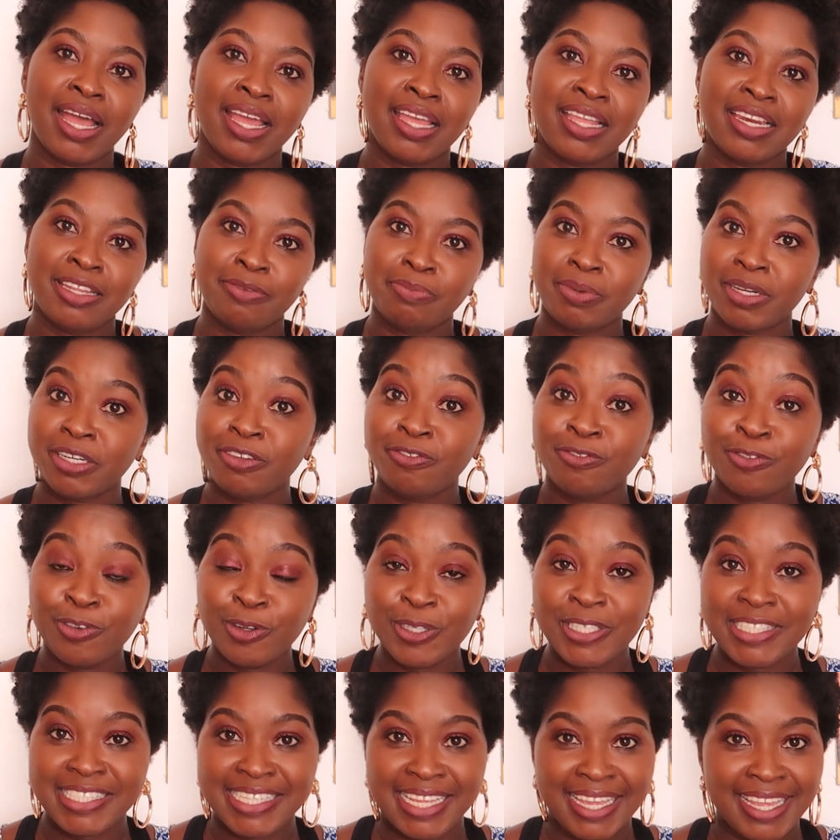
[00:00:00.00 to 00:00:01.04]
I labored
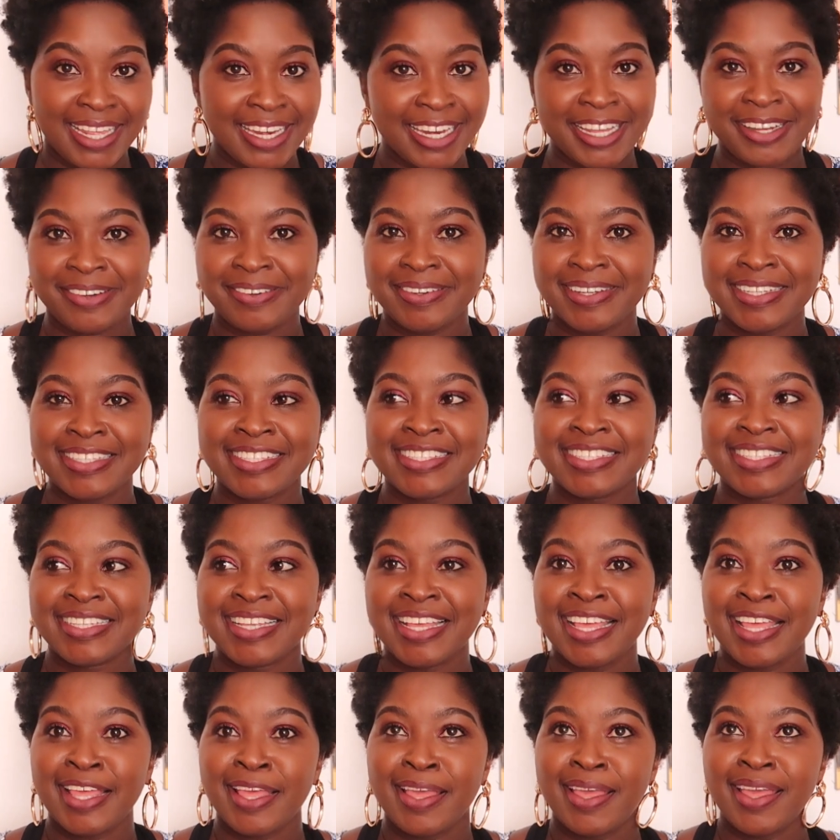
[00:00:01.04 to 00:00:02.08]
for 10 hours
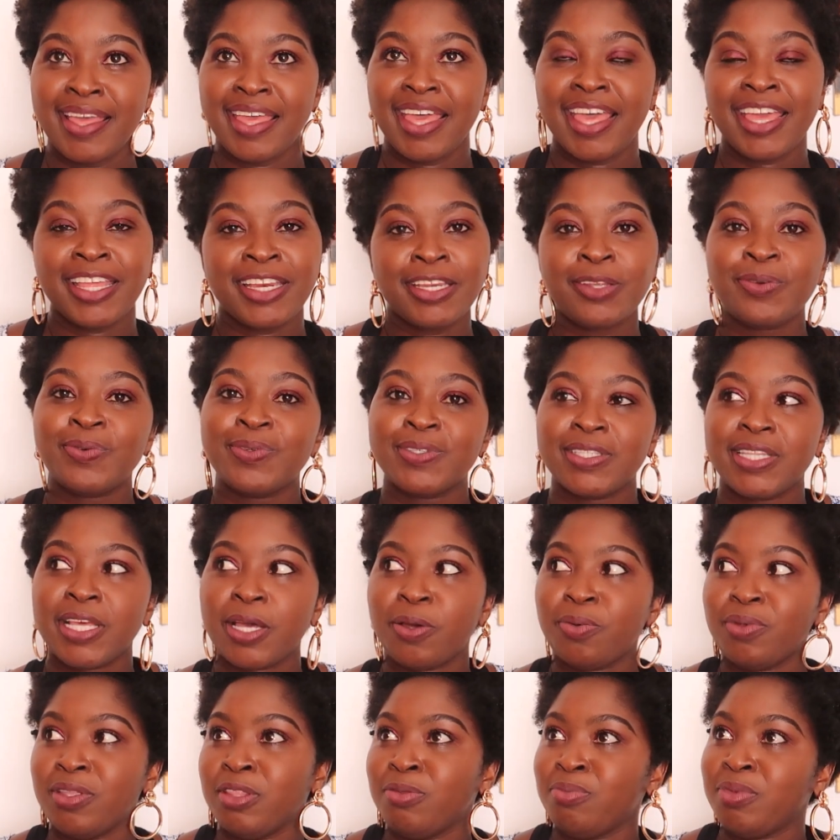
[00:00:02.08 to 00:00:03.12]
and he was
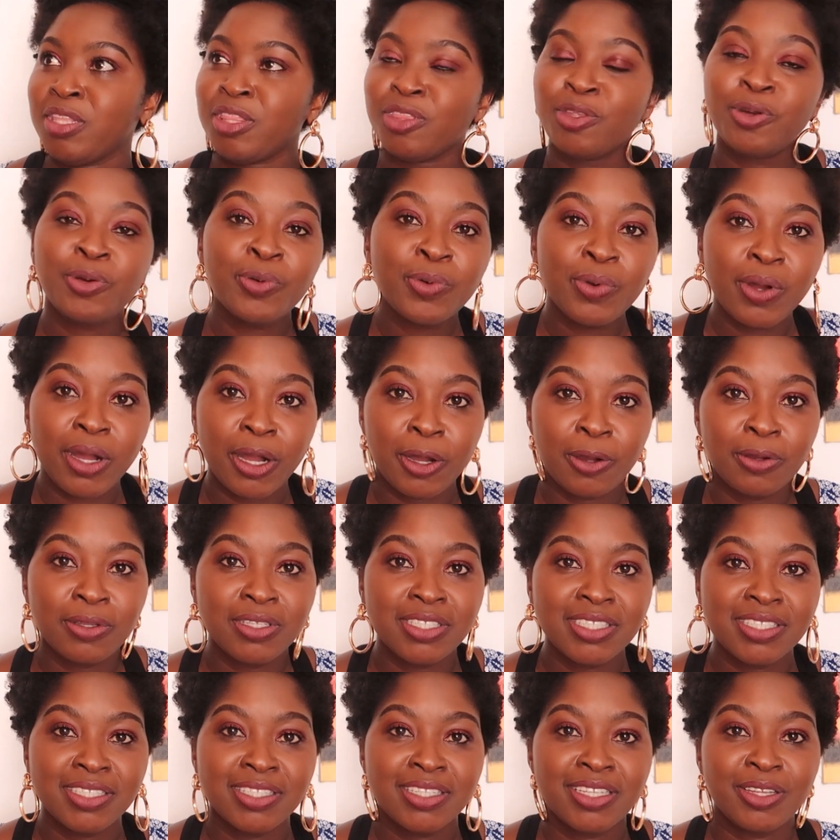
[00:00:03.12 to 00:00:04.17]
there with me
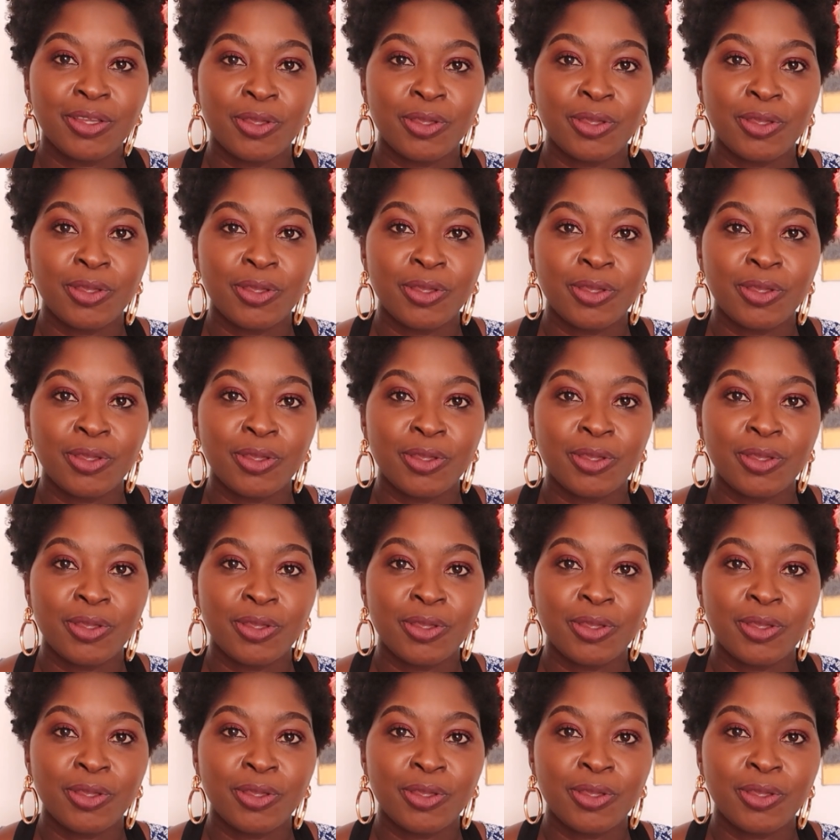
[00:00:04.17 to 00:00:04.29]
throughout,